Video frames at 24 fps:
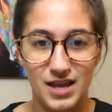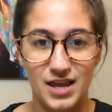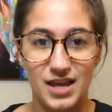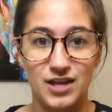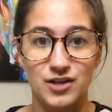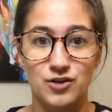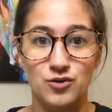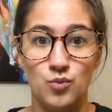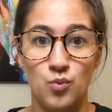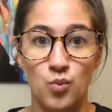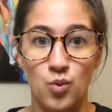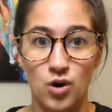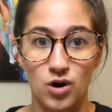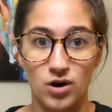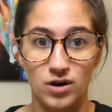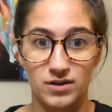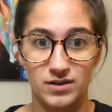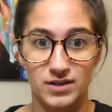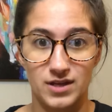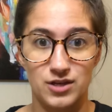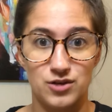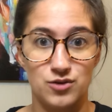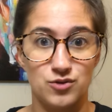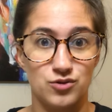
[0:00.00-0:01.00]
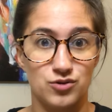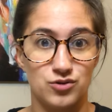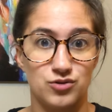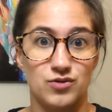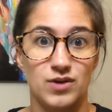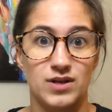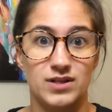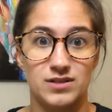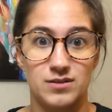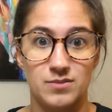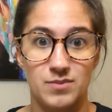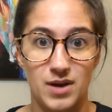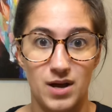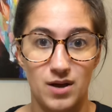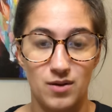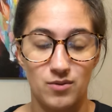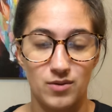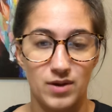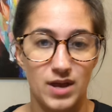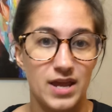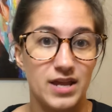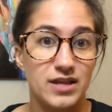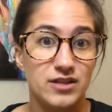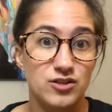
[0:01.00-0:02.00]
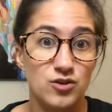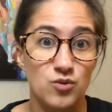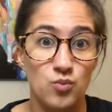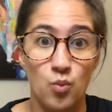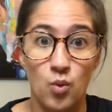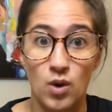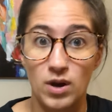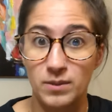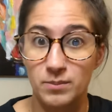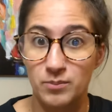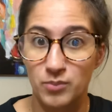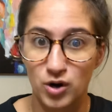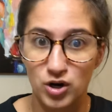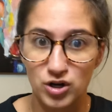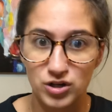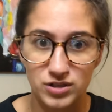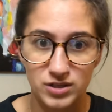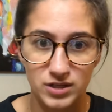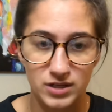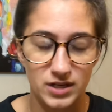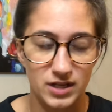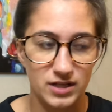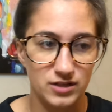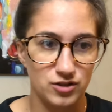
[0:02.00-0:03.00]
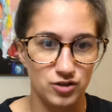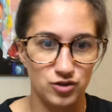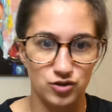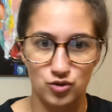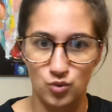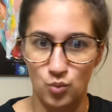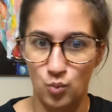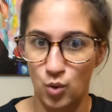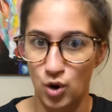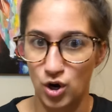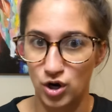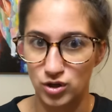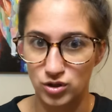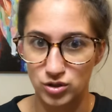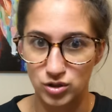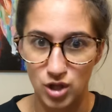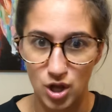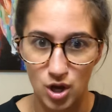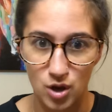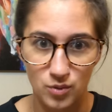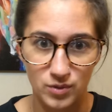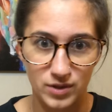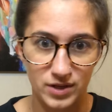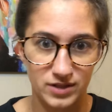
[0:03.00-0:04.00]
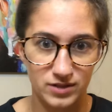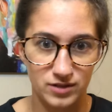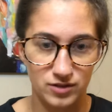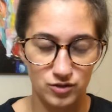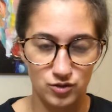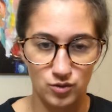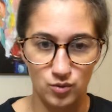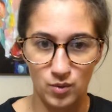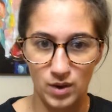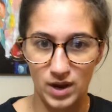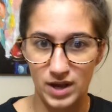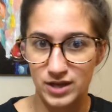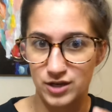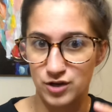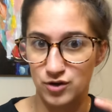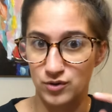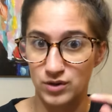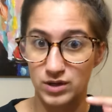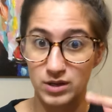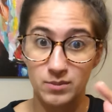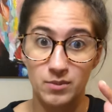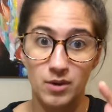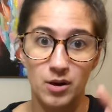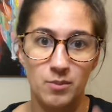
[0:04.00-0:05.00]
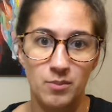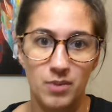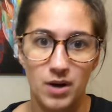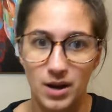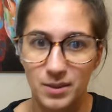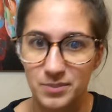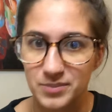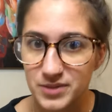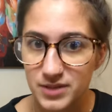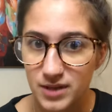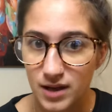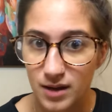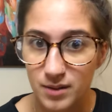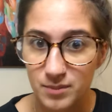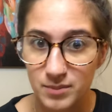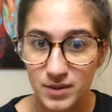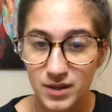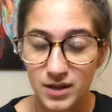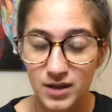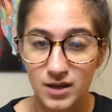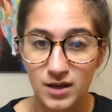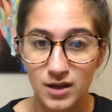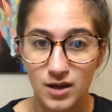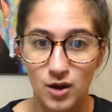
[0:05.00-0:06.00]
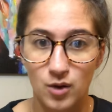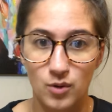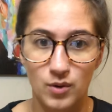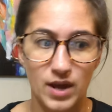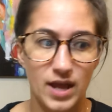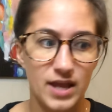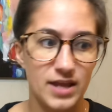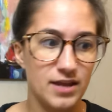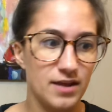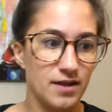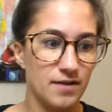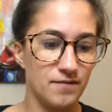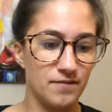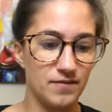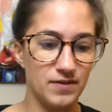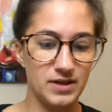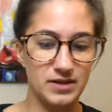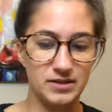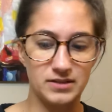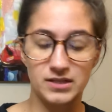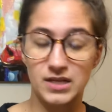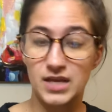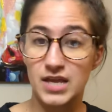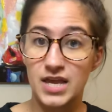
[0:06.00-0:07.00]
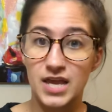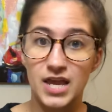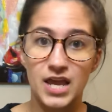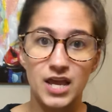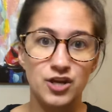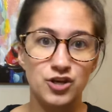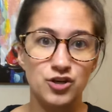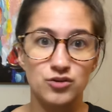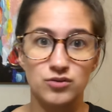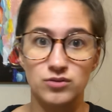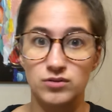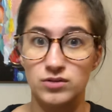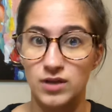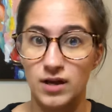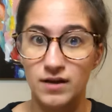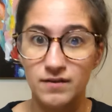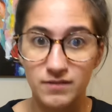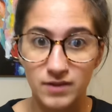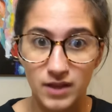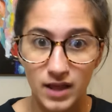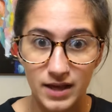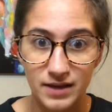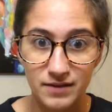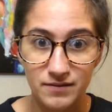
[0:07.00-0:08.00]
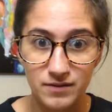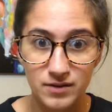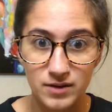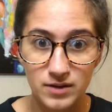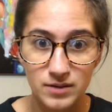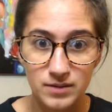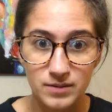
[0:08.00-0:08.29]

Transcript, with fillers: in work that you stress about? Okay? Is it one person? Is it the workload? Is it the way your email pops up? Okay? If it's in your love life,